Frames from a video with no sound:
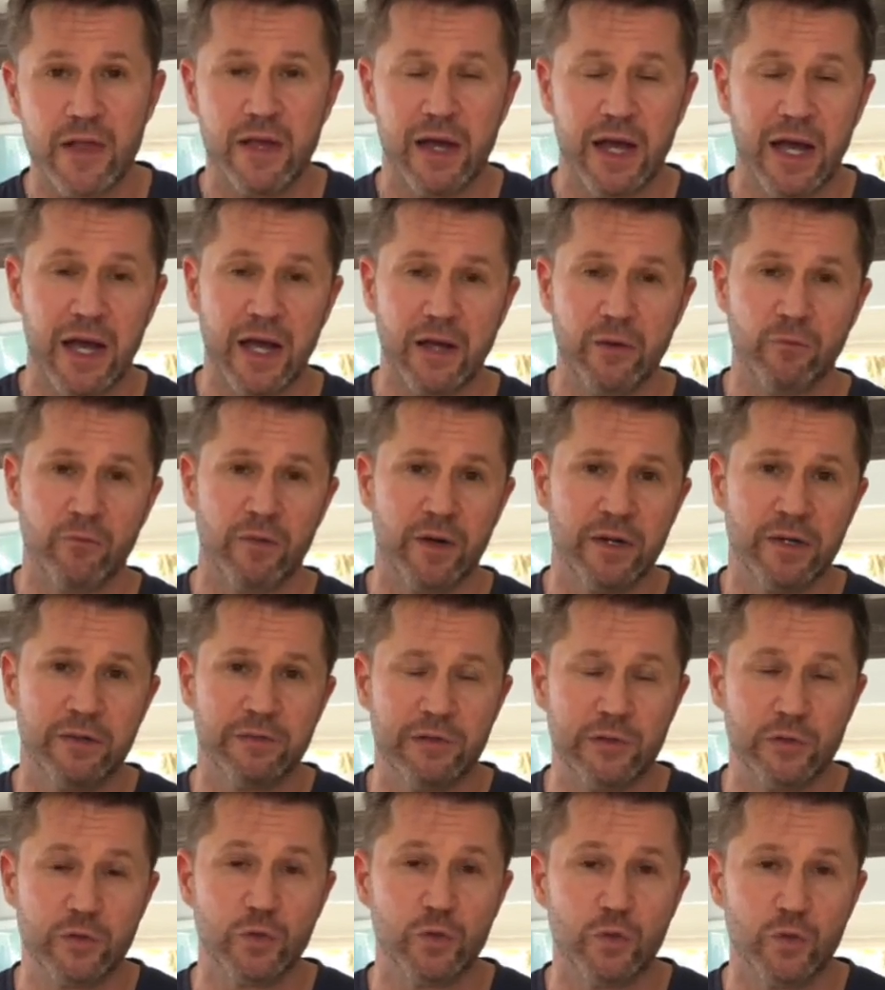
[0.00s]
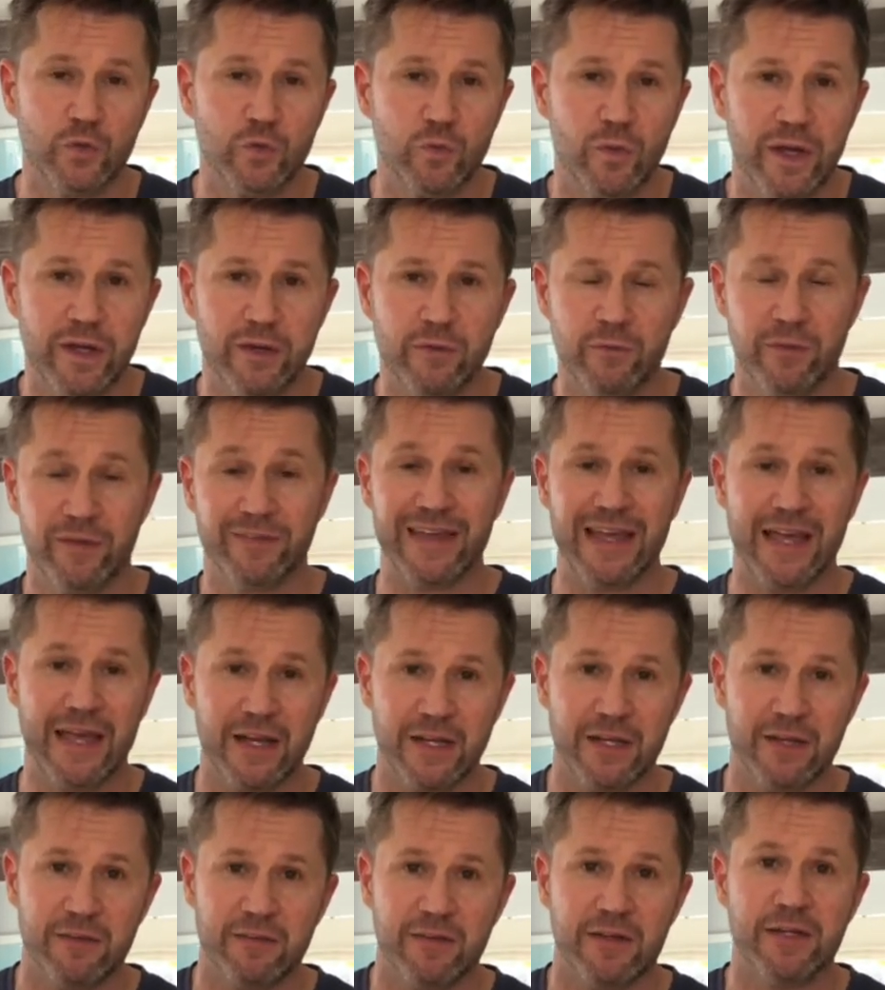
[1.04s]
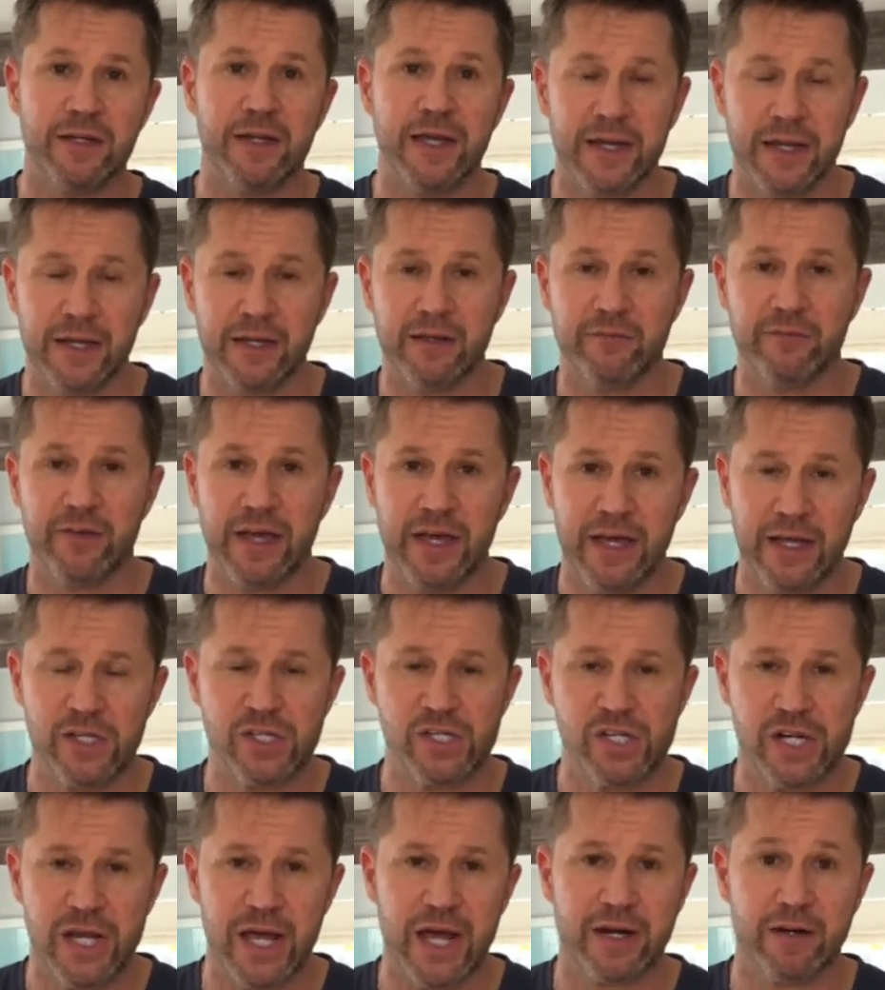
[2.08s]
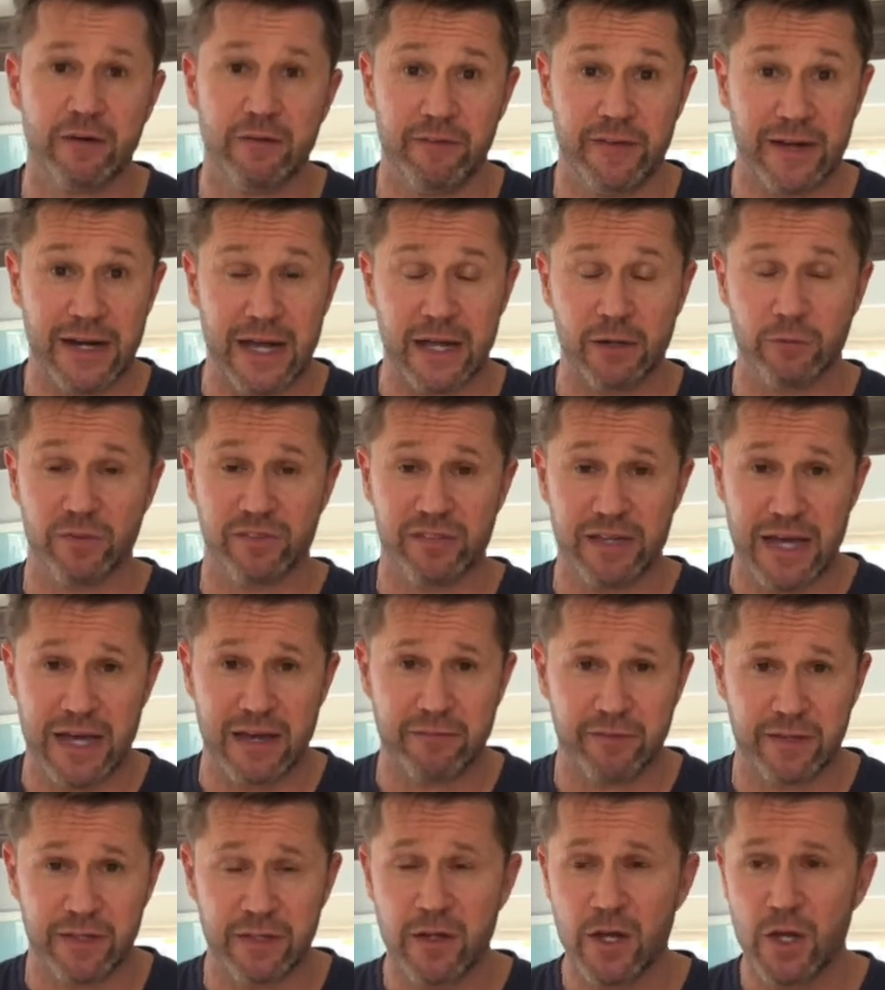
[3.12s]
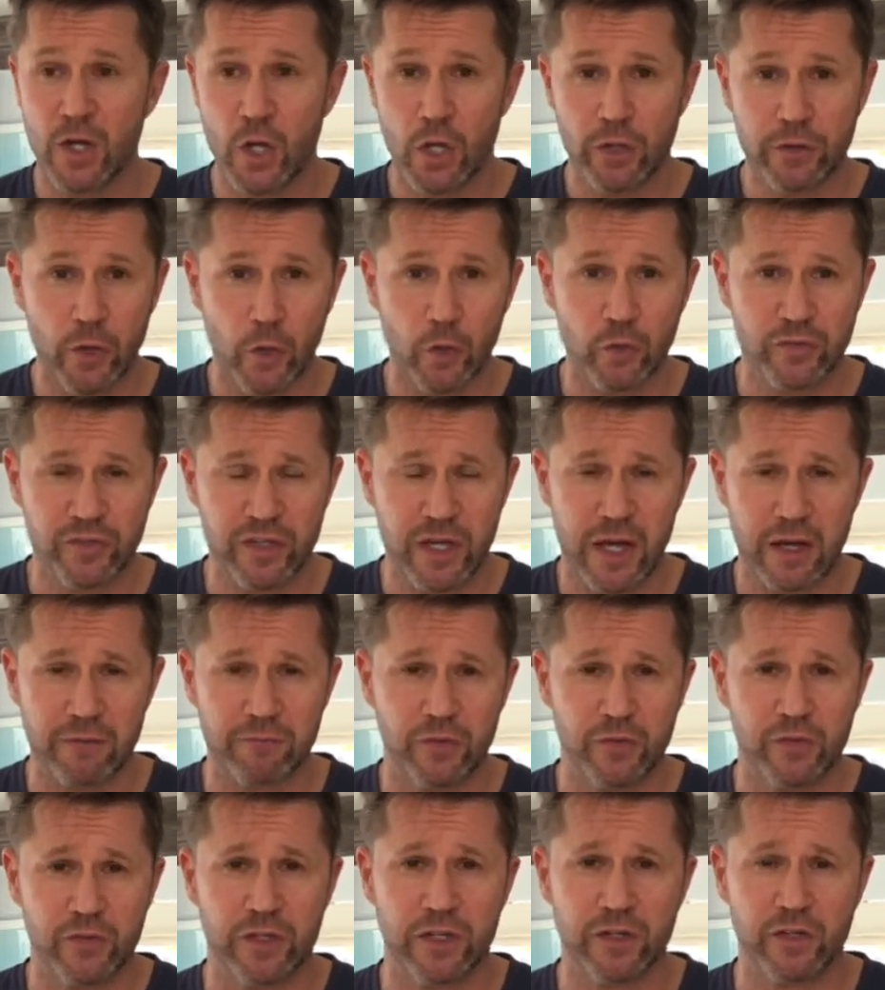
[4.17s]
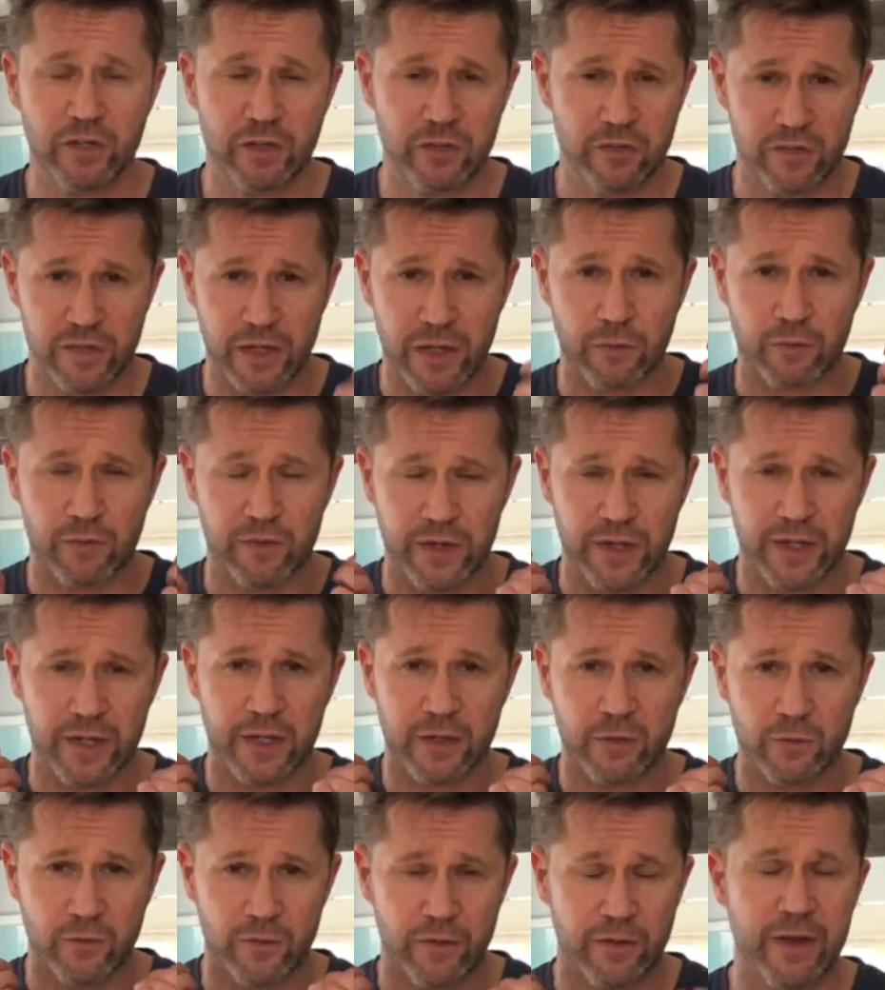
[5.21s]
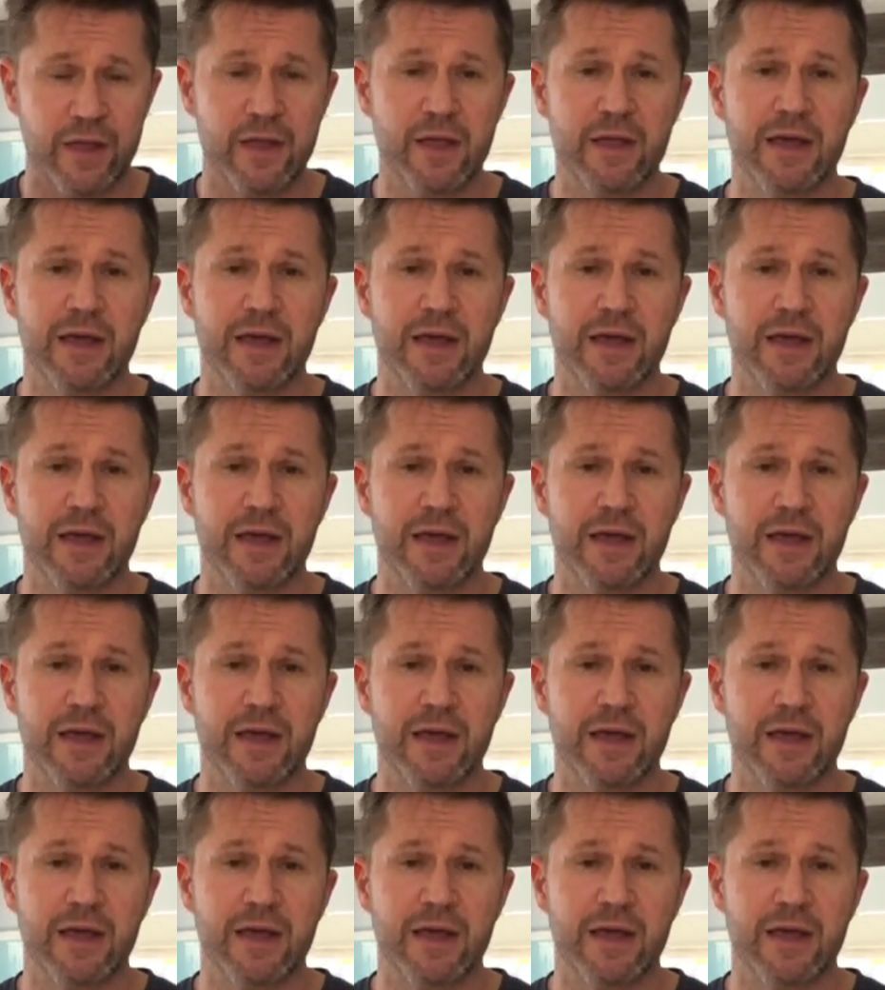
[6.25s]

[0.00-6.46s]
I wanted to do away with any of the negative head chatter that I was having, those conversations that were inward.